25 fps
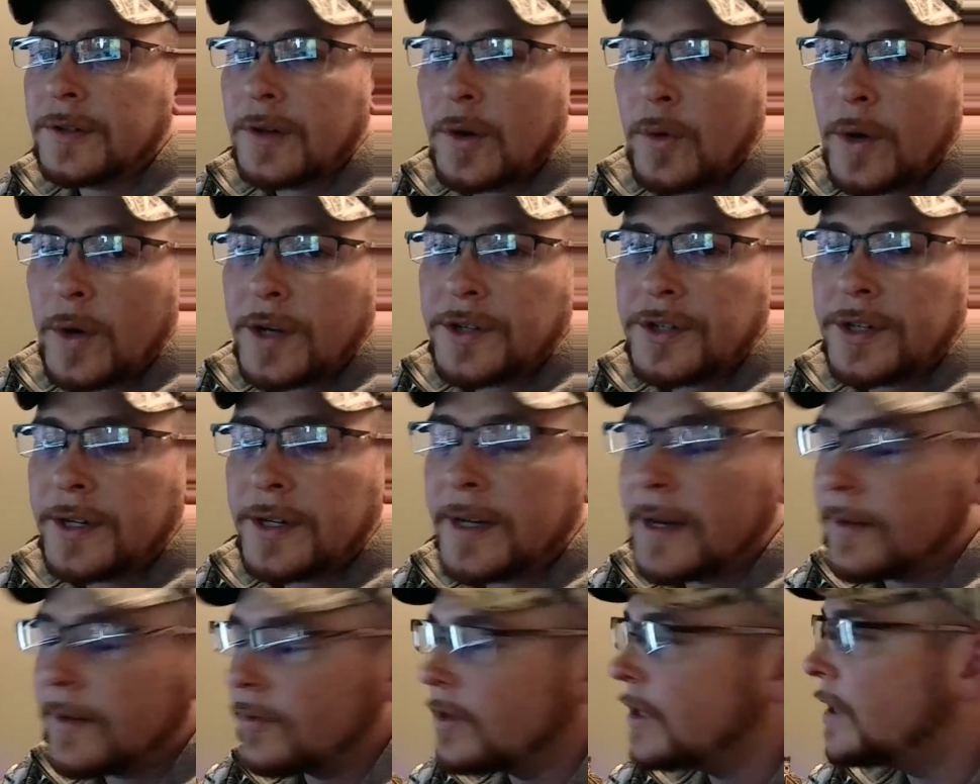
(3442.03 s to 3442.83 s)
question
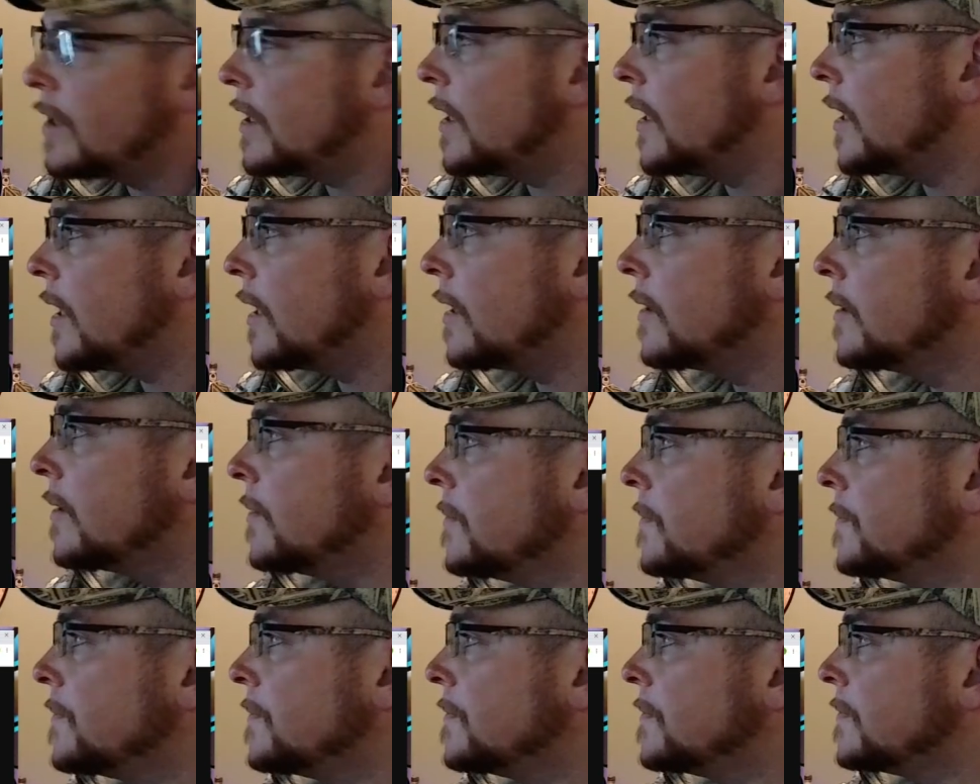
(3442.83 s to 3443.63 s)
everything,
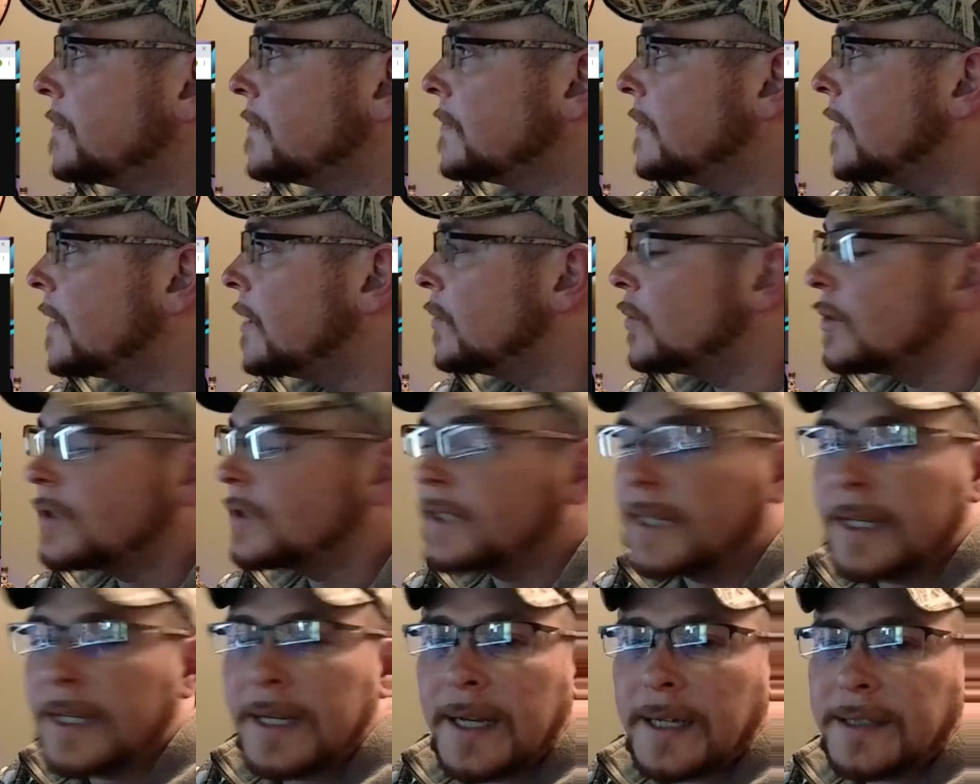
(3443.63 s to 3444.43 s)
and we'll
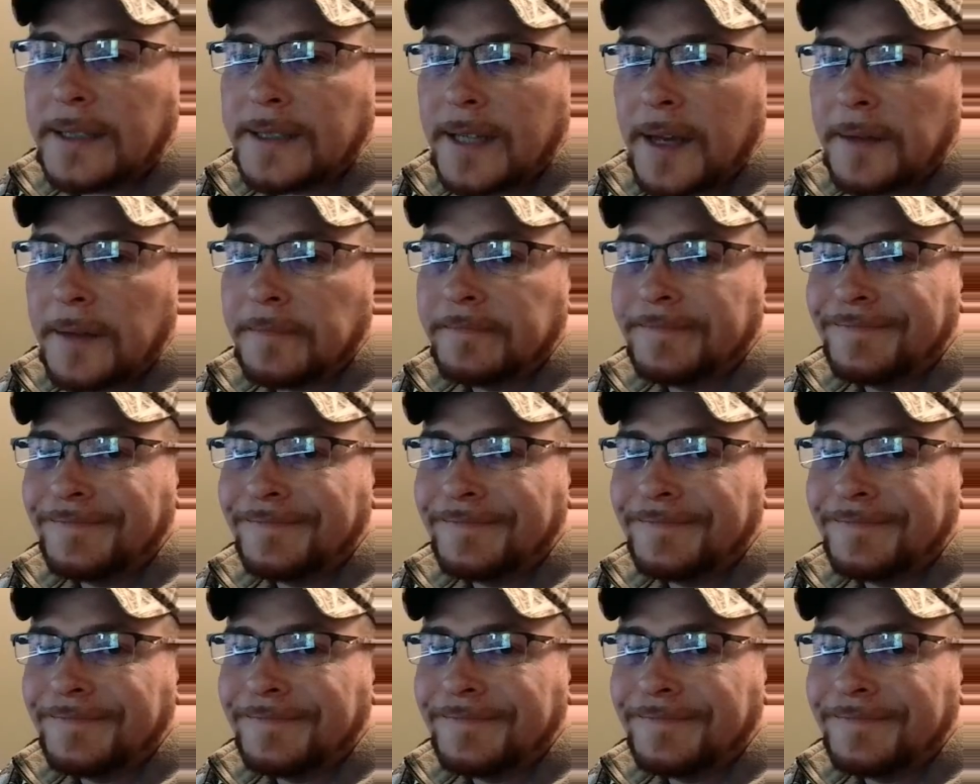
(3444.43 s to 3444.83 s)
see you next time.